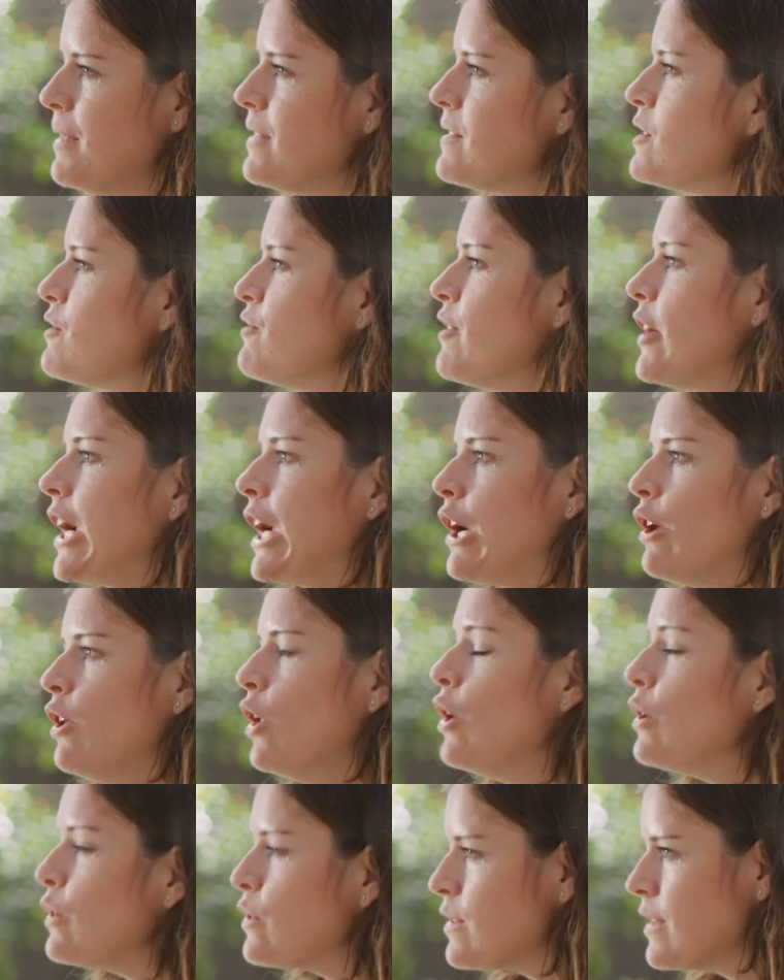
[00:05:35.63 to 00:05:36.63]
this is very
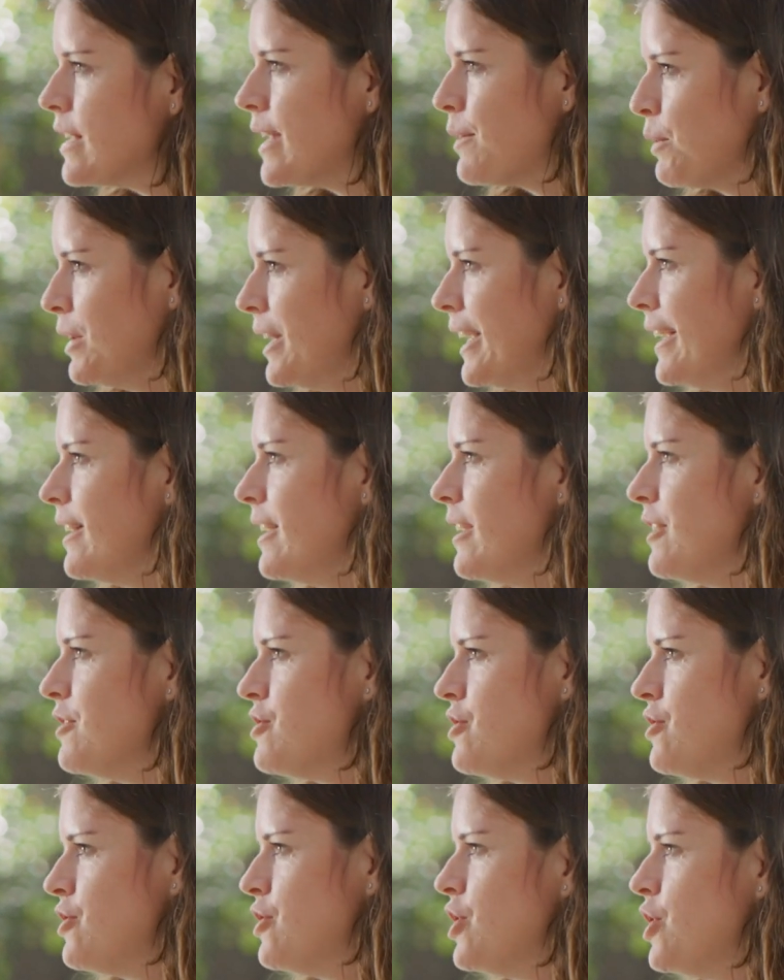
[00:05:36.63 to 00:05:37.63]
closely
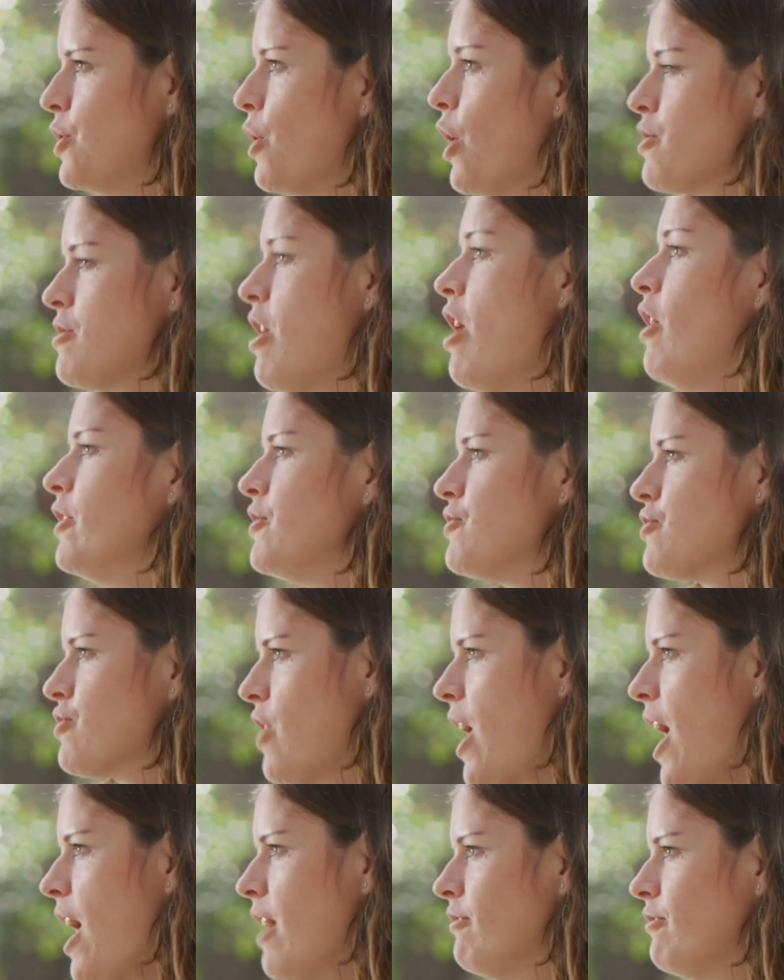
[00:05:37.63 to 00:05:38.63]
related to our knowledge
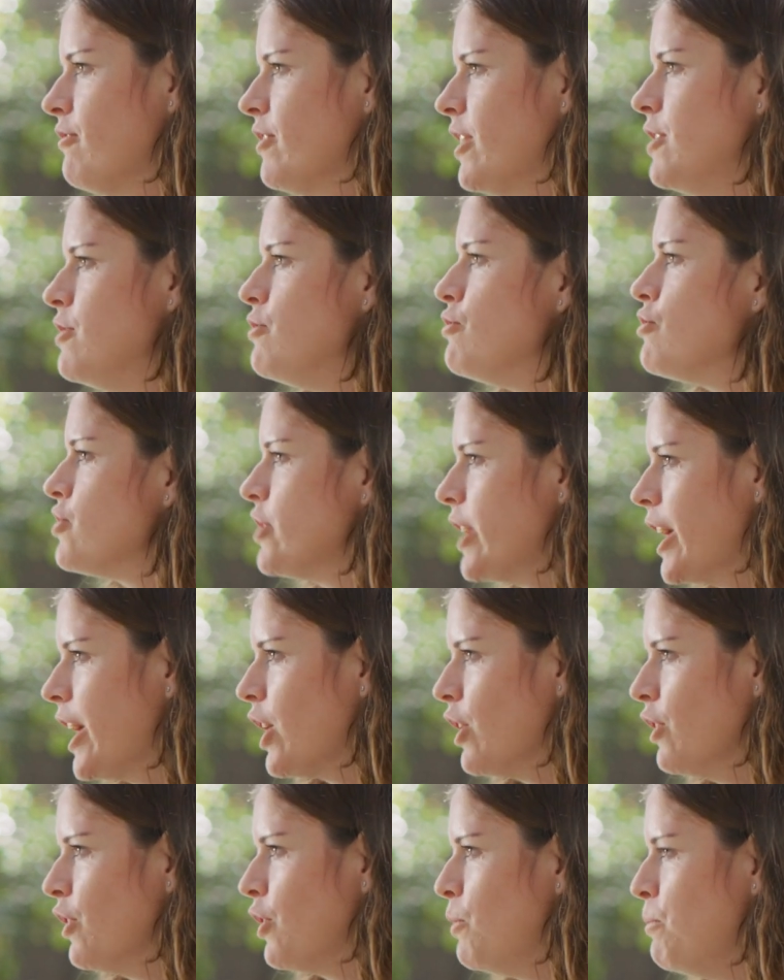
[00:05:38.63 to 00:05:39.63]
graph. Can you
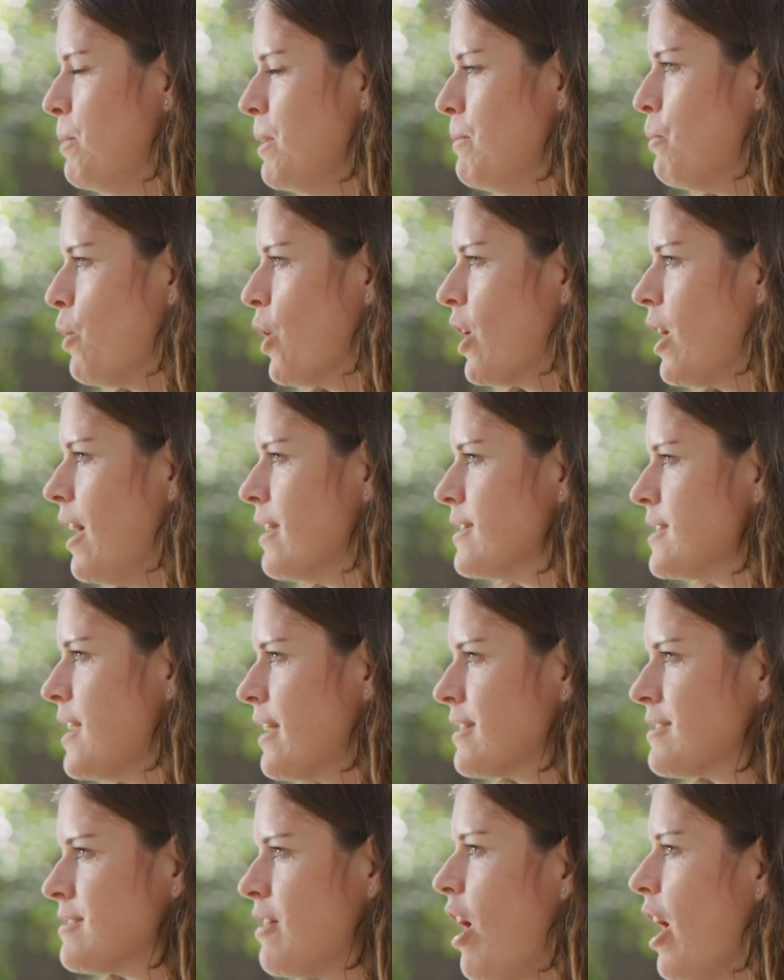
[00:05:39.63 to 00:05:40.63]
share a little bit more
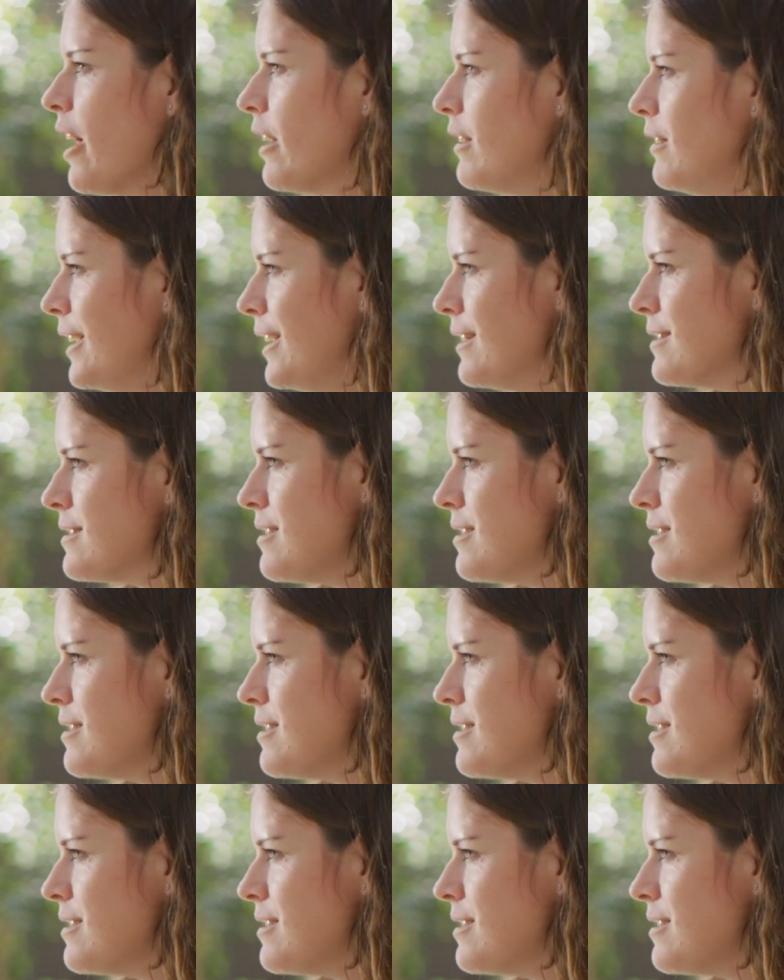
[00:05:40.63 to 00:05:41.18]
context on Glean's